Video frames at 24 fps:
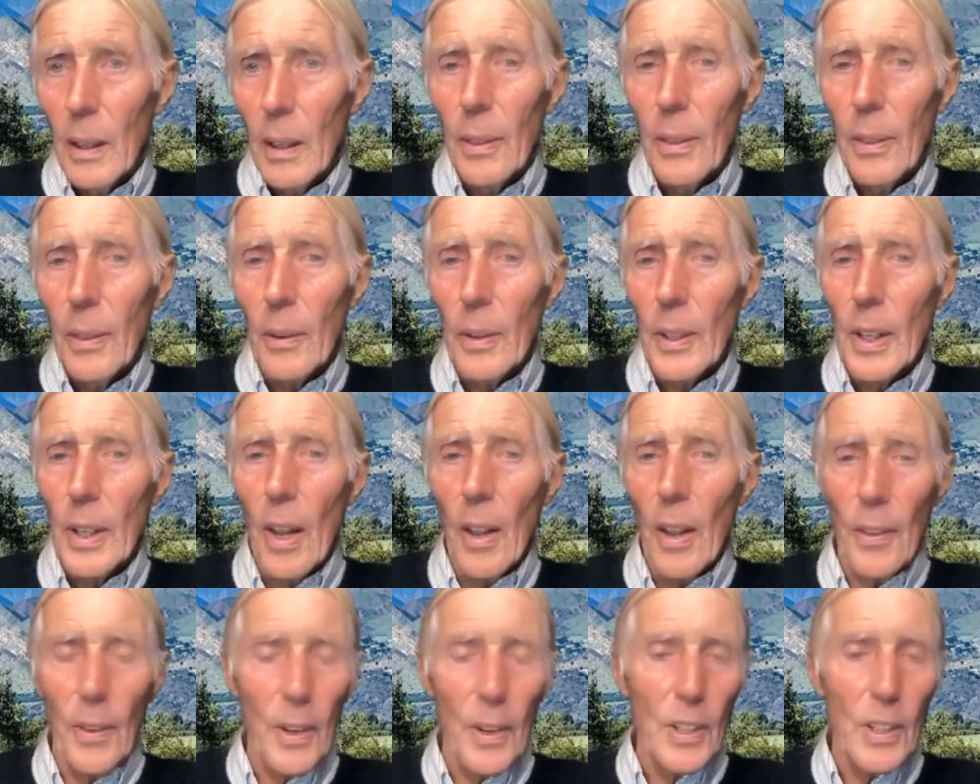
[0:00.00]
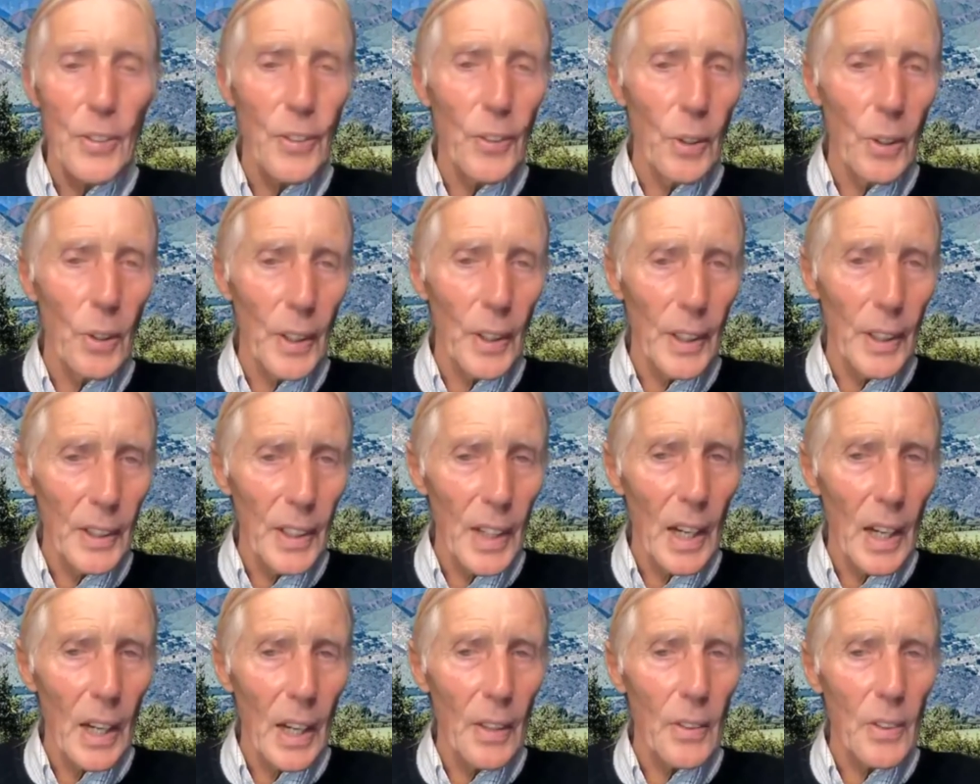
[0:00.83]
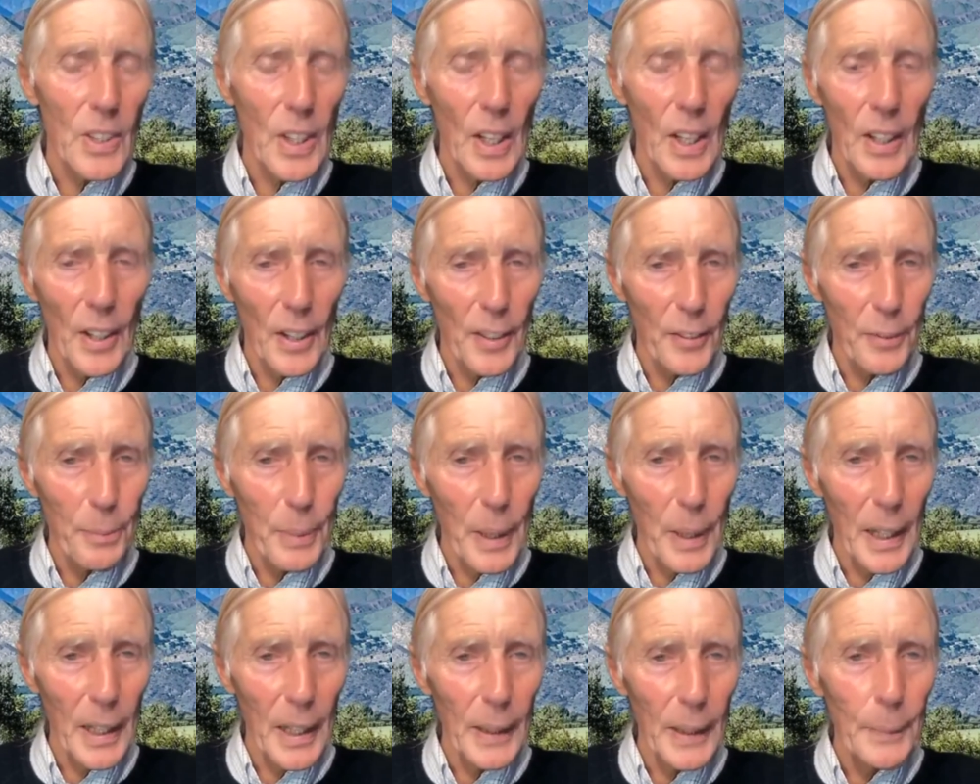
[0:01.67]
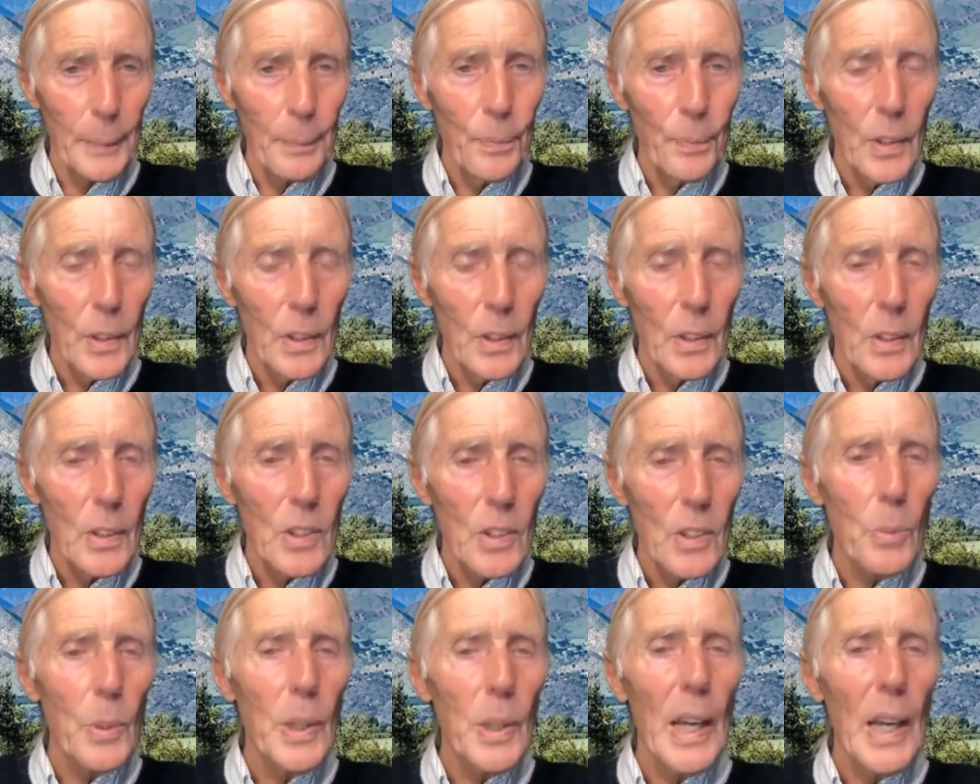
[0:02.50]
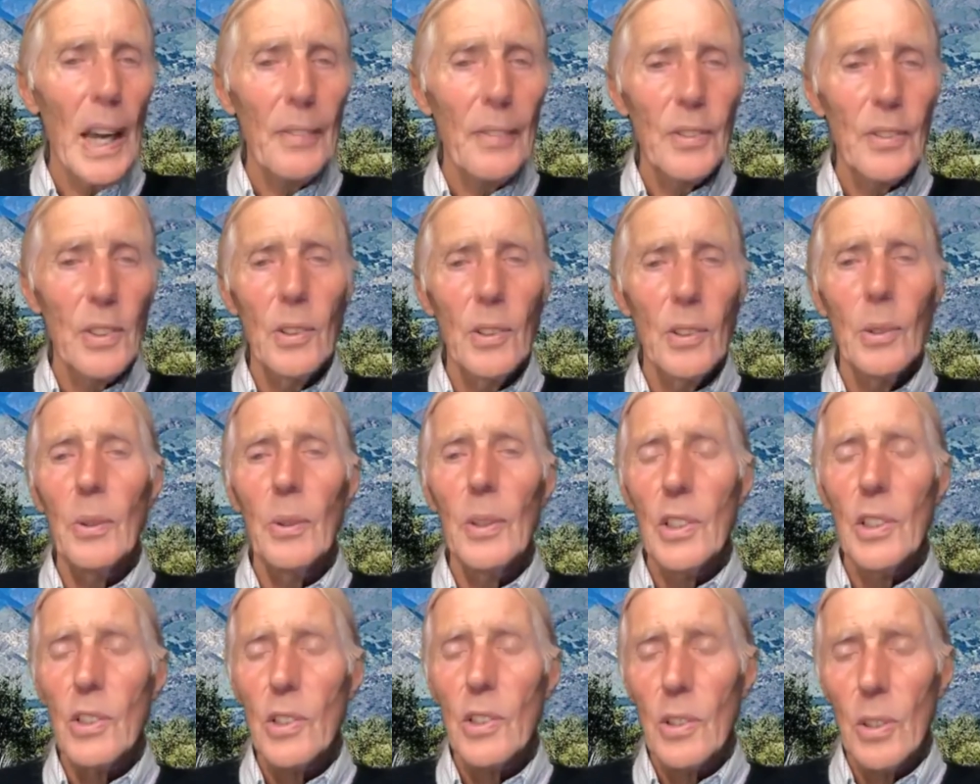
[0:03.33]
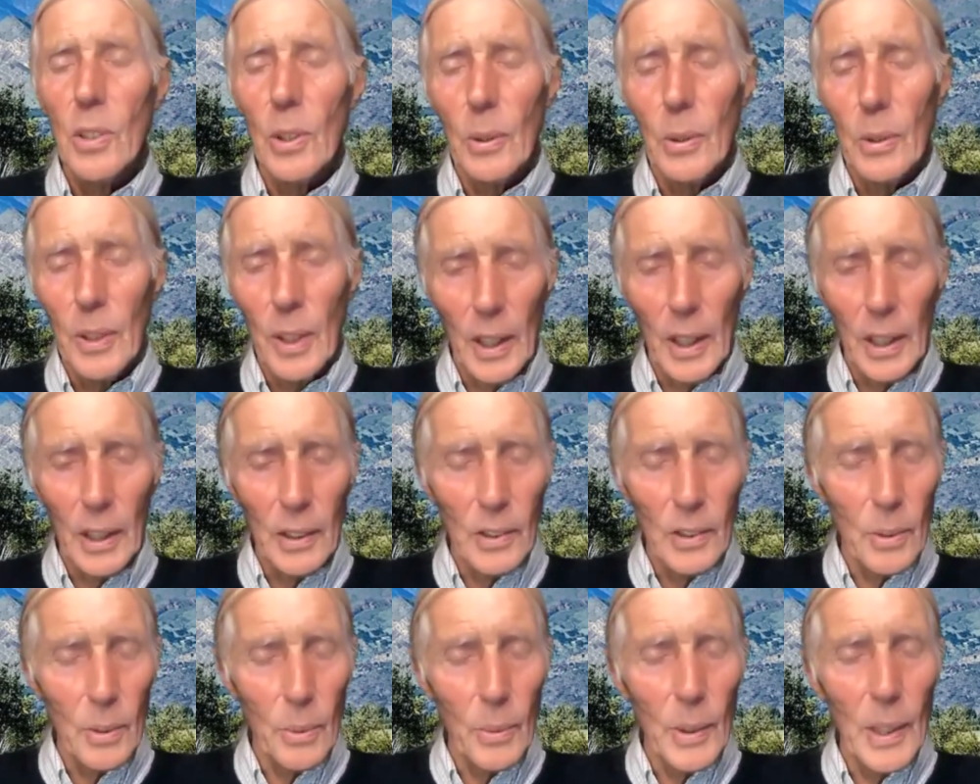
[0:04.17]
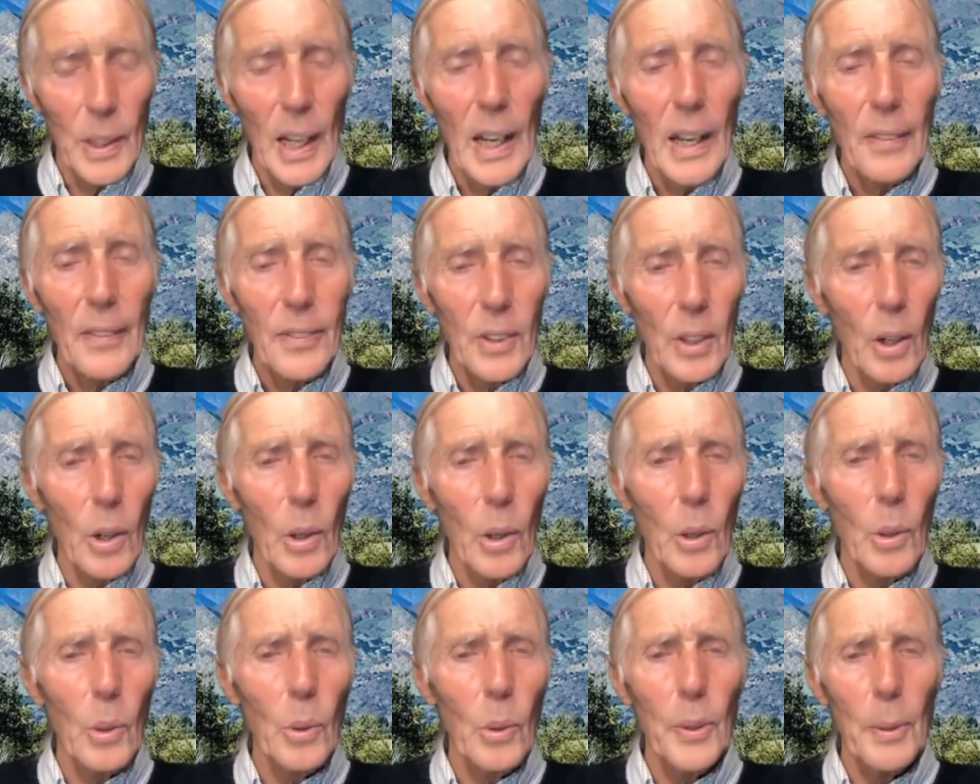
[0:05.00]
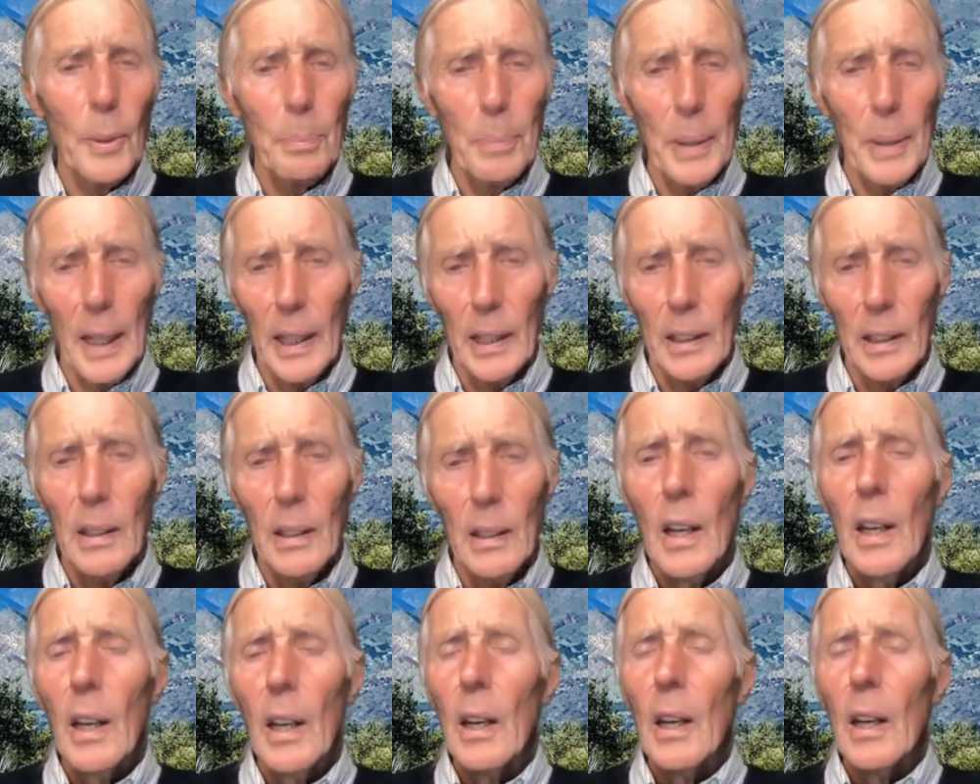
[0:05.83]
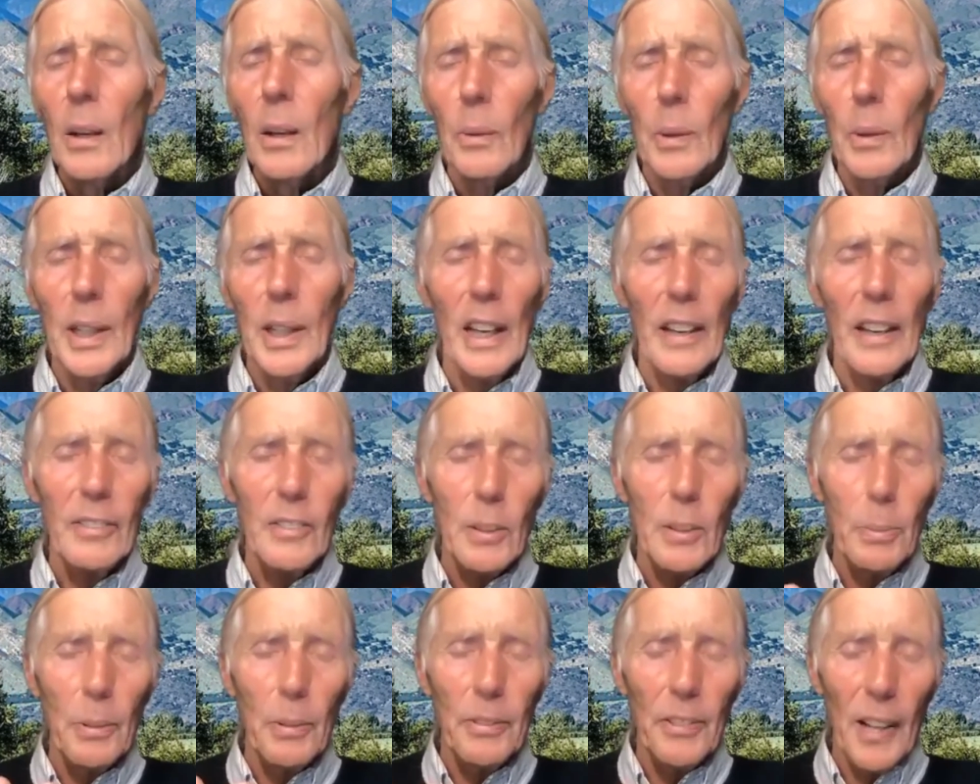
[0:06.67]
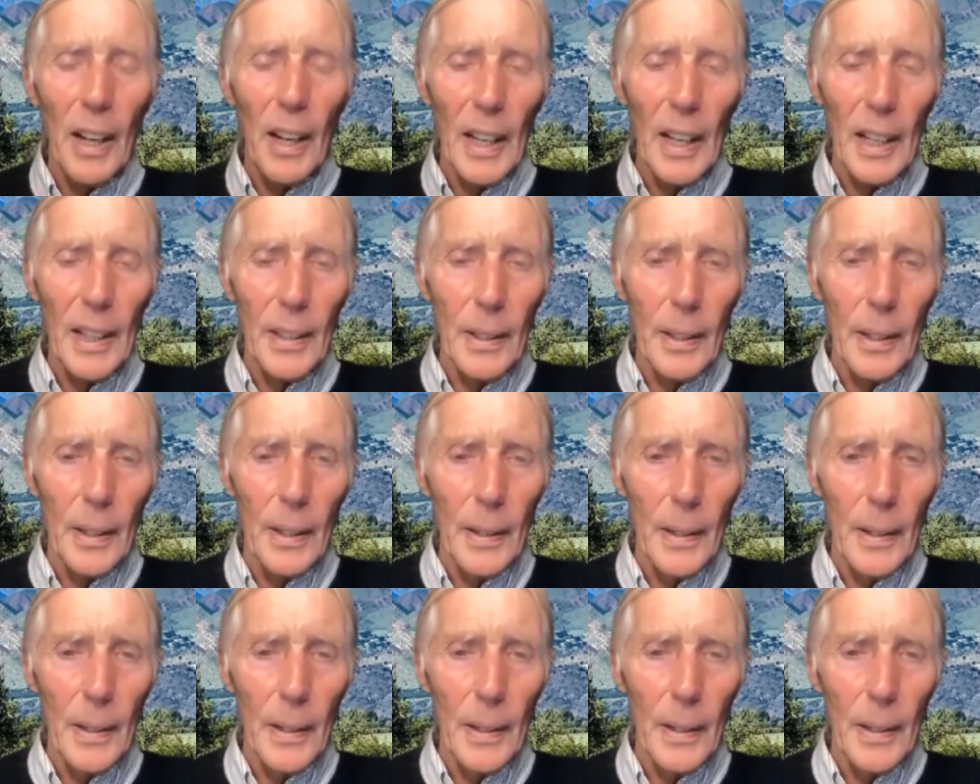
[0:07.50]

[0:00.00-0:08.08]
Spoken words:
There are a lot that is falling down, there's a lot of pain. So we have to do these two things. We have to hold the pain, we have to provide